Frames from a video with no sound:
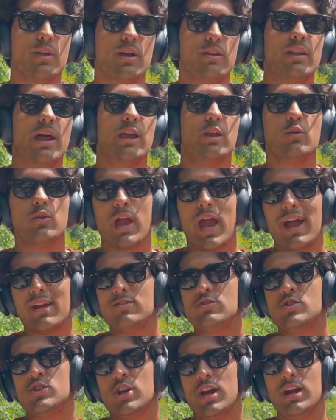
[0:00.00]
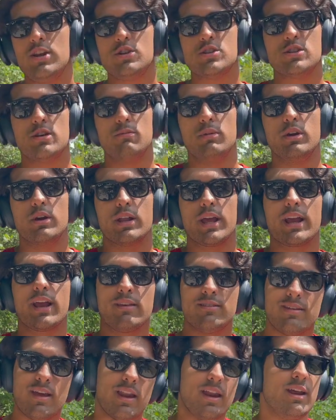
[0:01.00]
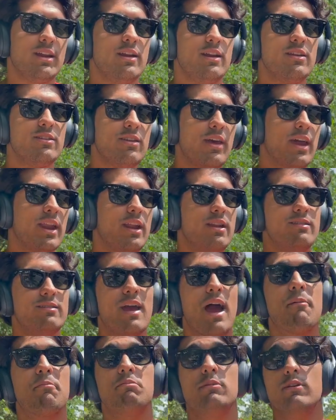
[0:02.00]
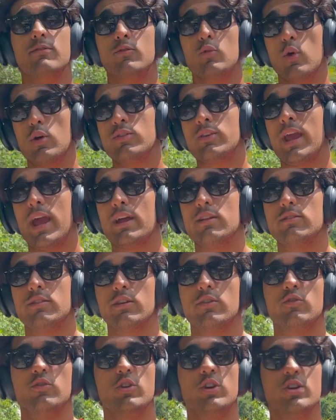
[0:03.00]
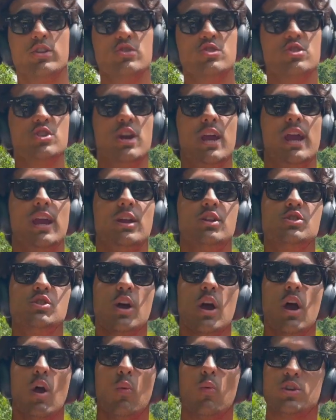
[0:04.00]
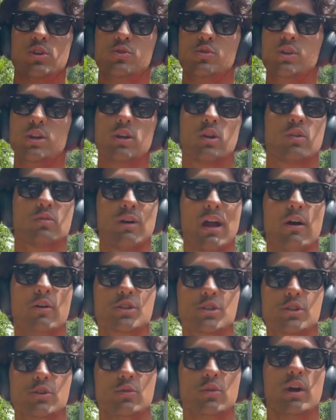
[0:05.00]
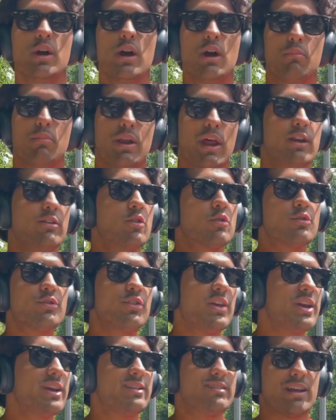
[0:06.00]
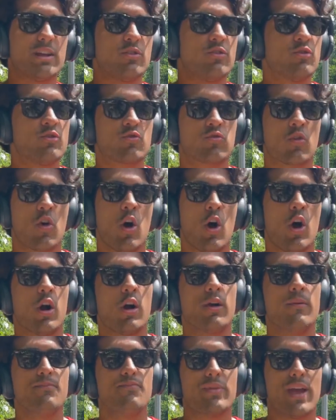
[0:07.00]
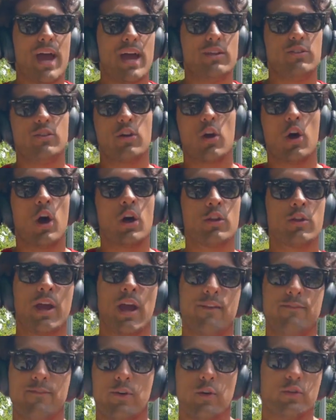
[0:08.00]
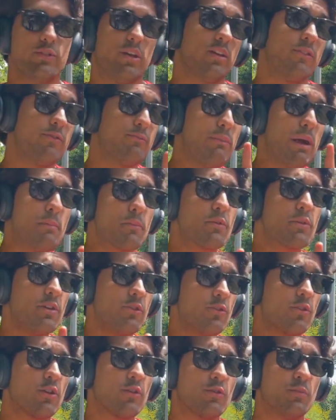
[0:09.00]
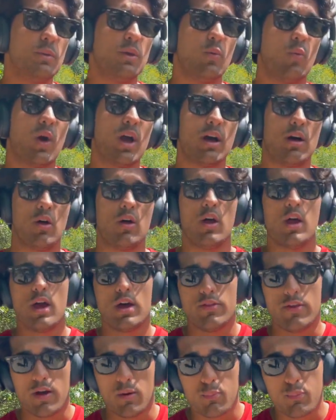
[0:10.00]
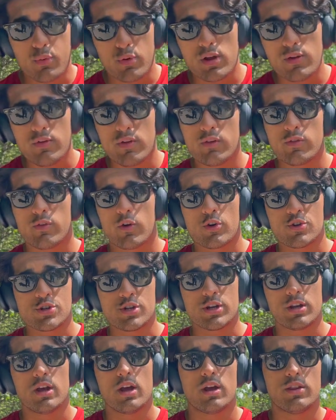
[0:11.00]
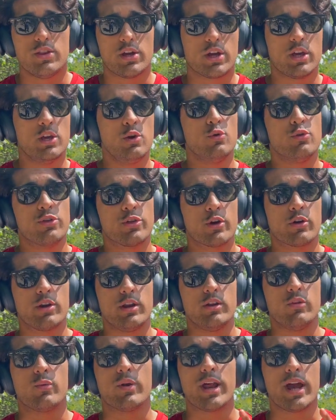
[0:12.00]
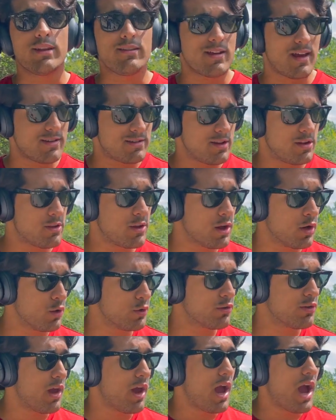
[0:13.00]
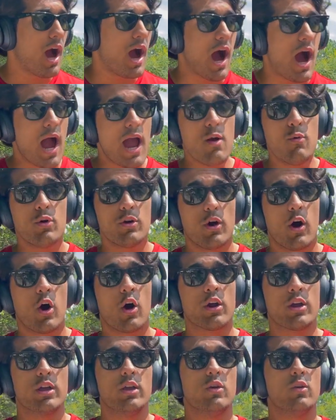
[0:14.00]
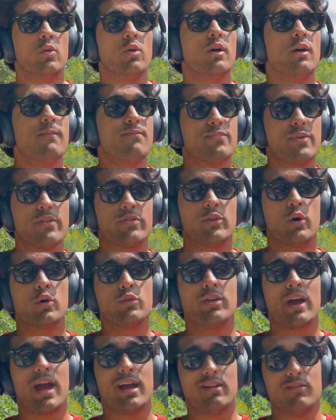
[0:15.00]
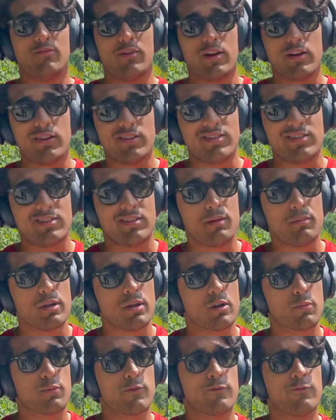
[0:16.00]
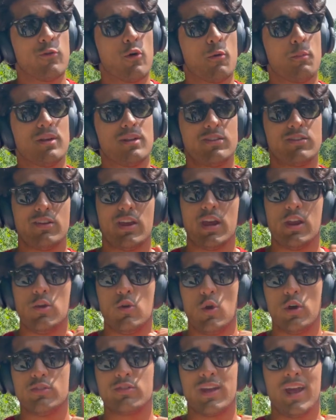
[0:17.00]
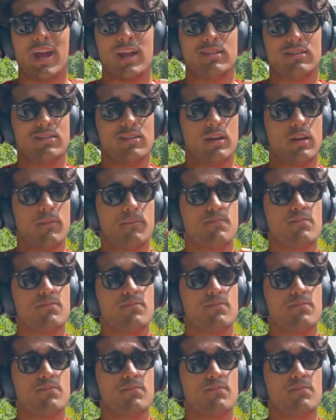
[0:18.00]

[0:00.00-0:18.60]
Now you can change them. You can, like I said, it is an adaptive noise canceling, so you can change what you hear around you, but I don't think it's as strong as their other headphones. And if memory serves me well, their previous version, the Q30s, when I tested those, I would argue that those had very similar performance in noise canceling.